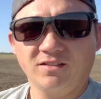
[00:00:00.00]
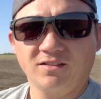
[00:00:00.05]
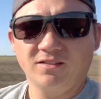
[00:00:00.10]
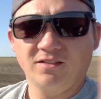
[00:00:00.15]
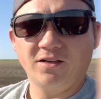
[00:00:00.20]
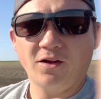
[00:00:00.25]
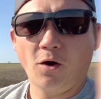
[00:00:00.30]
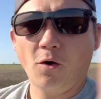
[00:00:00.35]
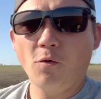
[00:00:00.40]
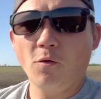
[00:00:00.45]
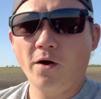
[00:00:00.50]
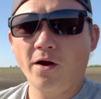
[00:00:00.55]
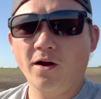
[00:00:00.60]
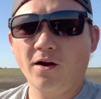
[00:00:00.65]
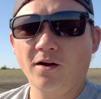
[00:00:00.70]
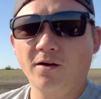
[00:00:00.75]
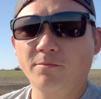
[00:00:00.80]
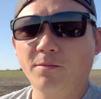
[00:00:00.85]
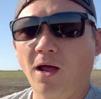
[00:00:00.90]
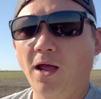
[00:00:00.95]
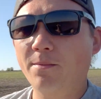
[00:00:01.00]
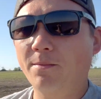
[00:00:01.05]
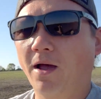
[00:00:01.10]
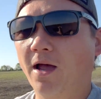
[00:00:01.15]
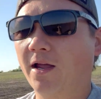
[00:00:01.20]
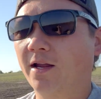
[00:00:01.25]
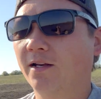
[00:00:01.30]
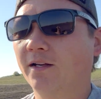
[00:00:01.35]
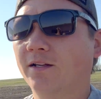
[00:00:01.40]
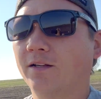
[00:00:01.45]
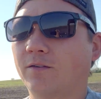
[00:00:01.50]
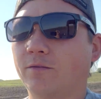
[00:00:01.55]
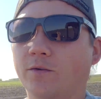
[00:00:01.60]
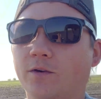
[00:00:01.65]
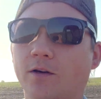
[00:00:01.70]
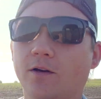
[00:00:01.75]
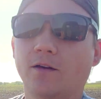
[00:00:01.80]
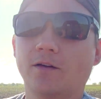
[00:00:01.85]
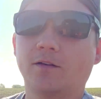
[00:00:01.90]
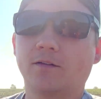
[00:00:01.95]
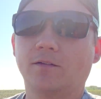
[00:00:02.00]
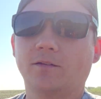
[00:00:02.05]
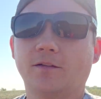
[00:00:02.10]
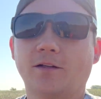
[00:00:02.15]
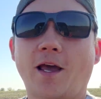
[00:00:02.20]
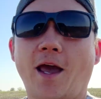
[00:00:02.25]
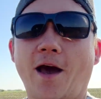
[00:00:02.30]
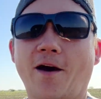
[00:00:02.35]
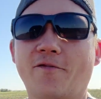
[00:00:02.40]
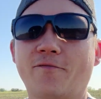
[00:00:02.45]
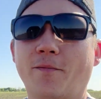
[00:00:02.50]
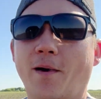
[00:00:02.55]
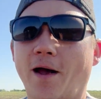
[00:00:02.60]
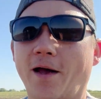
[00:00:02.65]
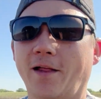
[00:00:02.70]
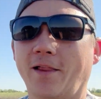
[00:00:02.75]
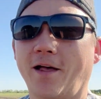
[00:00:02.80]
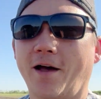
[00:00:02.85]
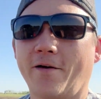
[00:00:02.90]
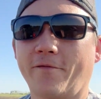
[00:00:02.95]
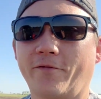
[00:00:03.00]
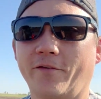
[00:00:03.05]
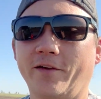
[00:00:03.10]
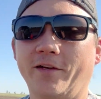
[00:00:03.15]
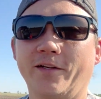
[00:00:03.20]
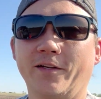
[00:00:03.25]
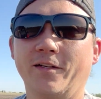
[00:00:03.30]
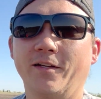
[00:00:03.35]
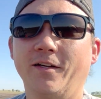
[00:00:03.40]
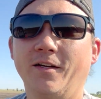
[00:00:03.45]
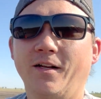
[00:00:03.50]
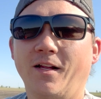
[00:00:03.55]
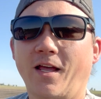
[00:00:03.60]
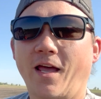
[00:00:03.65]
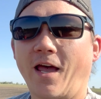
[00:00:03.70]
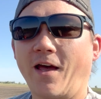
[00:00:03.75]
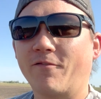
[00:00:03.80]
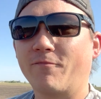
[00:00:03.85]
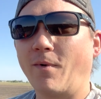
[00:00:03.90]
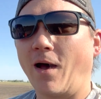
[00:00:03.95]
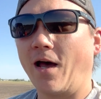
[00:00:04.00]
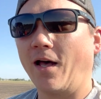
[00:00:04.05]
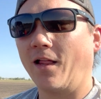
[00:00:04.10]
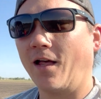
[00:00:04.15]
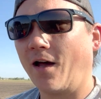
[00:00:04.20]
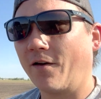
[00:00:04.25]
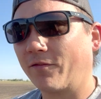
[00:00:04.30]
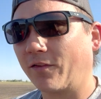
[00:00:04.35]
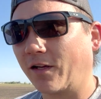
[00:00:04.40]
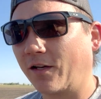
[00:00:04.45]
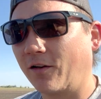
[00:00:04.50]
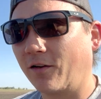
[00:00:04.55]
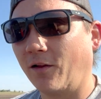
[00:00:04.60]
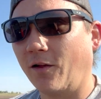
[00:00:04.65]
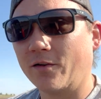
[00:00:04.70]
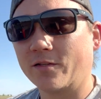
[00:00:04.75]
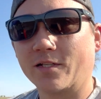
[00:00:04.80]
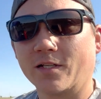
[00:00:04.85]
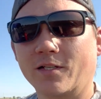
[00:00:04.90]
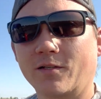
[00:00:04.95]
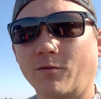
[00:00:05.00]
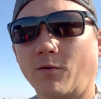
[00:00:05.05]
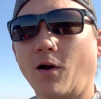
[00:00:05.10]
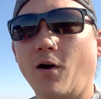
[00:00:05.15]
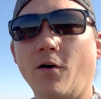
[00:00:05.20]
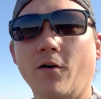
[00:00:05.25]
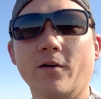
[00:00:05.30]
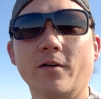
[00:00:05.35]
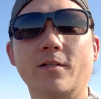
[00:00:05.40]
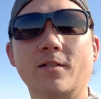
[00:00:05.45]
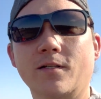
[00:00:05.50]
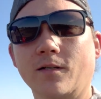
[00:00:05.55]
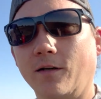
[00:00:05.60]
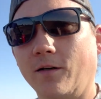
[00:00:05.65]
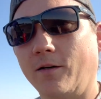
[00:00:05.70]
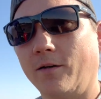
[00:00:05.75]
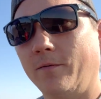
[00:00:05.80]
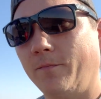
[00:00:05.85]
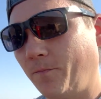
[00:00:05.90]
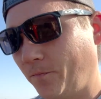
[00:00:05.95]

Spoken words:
nowhere in my mind. We're half mile off the closest road. So